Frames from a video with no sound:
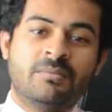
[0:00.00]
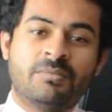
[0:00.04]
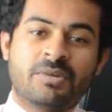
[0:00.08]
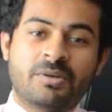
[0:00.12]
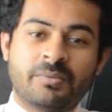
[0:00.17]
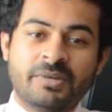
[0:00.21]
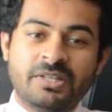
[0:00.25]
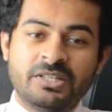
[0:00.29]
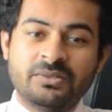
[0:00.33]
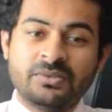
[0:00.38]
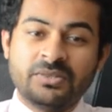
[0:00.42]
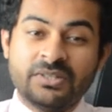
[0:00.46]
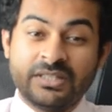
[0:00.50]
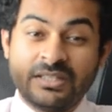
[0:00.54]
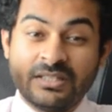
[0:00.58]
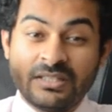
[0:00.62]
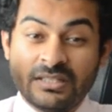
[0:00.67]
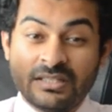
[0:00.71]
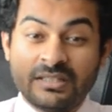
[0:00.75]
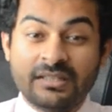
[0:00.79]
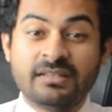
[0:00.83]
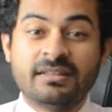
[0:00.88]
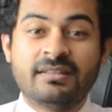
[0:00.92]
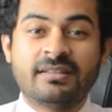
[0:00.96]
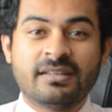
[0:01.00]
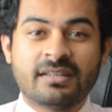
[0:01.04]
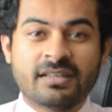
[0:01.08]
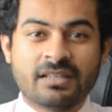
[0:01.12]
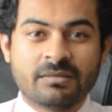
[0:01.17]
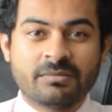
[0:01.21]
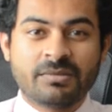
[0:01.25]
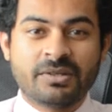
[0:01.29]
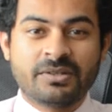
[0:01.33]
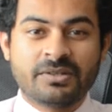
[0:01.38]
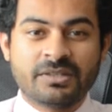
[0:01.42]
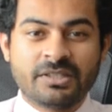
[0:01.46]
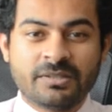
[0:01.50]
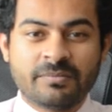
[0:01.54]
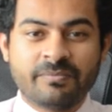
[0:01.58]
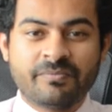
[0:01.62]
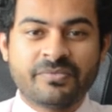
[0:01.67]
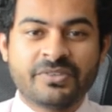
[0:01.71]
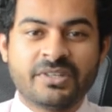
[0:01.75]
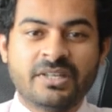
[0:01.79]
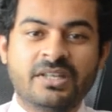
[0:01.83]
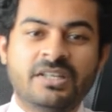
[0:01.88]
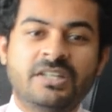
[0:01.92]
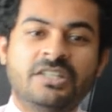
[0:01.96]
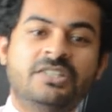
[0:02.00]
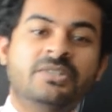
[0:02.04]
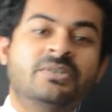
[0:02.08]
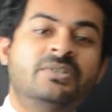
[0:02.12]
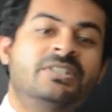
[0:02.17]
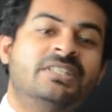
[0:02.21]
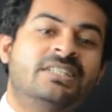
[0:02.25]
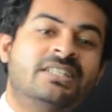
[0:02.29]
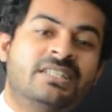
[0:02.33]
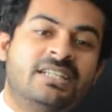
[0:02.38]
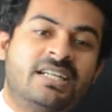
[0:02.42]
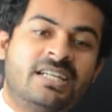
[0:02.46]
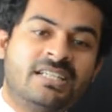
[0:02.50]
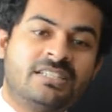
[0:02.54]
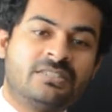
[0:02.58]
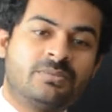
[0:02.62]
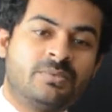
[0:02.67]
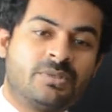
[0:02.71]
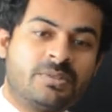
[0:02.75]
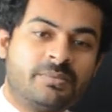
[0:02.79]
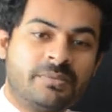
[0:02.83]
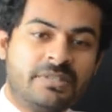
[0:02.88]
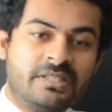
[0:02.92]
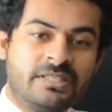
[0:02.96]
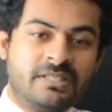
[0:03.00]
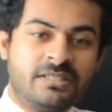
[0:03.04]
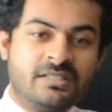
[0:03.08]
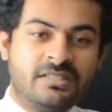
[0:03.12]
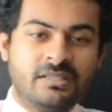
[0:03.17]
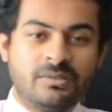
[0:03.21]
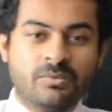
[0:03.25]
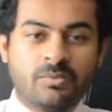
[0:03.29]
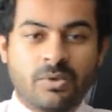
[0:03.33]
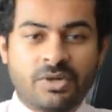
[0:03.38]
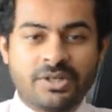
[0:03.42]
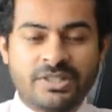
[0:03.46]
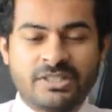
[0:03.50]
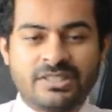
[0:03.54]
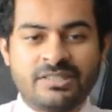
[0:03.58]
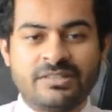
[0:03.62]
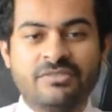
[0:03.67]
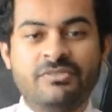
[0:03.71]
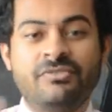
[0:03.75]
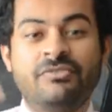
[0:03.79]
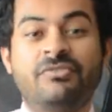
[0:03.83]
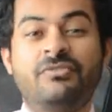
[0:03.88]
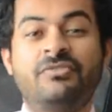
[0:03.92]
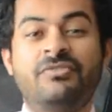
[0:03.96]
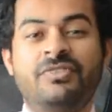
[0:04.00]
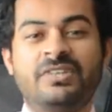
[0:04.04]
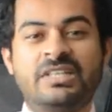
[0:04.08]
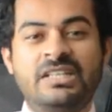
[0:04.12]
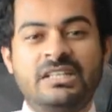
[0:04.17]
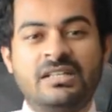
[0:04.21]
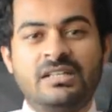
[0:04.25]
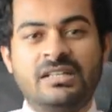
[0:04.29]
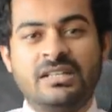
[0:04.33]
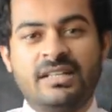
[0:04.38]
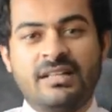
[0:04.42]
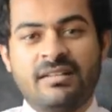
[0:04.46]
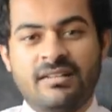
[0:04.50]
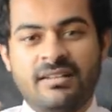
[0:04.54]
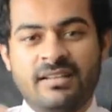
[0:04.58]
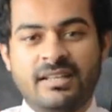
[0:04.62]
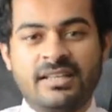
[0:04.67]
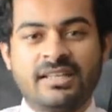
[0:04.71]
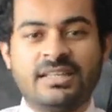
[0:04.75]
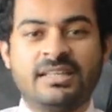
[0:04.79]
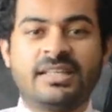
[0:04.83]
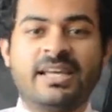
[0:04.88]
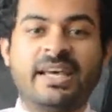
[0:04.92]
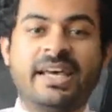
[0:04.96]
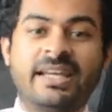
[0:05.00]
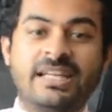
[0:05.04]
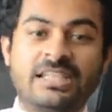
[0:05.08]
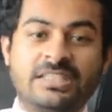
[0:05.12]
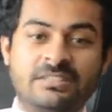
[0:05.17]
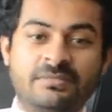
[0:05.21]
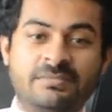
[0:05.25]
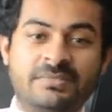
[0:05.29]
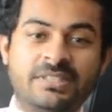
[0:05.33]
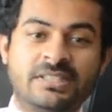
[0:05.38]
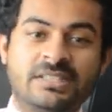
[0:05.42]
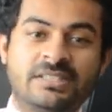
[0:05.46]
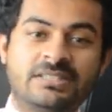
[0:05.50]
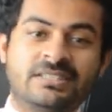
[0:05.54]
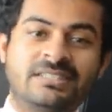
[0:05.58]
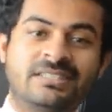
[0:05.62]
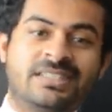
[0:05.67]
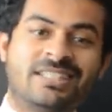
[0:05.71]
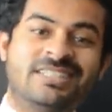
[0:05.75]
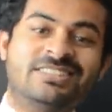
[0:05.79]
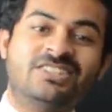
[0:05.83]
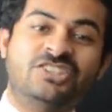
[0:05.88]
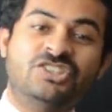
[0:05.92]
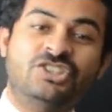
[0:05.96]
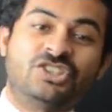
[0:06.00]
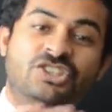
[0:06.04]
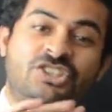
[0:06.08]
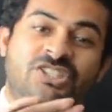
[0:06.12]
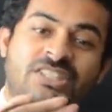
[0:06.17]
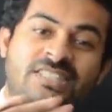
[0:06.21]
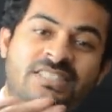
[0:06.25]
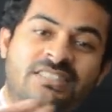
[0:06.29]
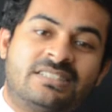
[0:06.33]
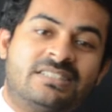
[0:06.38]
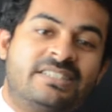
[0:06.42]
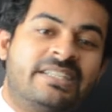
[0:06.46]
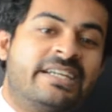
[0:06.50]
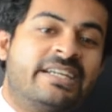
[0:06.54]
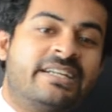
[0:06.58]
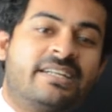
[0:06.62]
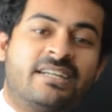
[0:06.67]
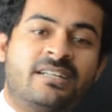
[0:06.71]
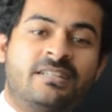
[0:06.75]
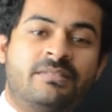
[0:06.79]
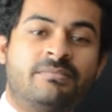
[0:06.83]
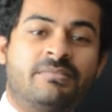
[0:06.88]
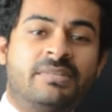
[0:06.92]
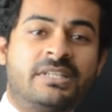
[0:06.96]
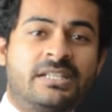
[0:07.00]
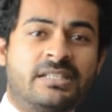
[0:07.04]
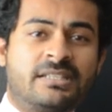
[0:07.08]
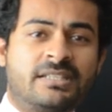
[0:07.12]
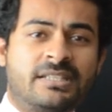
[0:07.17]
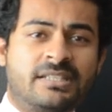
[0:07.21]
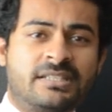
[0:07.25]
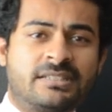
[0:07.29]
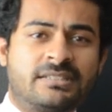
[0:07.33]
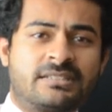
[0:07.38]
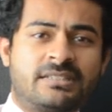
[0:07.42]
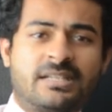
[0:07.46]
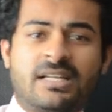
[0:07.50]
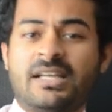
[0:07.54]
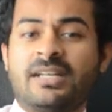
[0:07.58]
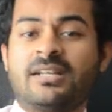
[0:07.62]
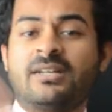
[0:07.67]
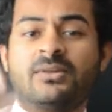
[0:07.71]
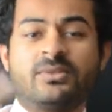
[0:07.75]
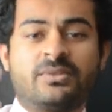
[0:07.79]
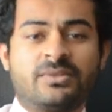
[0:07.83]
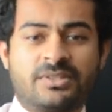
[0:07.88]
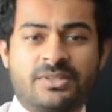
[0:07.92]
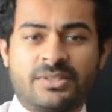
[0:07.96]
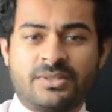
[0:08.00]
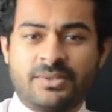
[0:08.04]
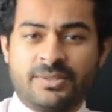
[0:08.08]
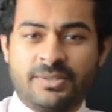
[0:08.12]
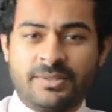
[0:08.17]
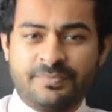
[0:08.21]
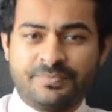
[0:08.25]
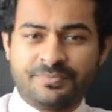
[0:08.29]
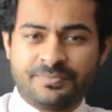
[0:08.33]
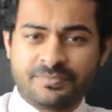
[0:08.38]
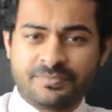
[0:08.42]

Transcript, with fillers: But when you really think about it, you realize what we really want, feel, think, and experience is just data to billionaires like Logan Roy.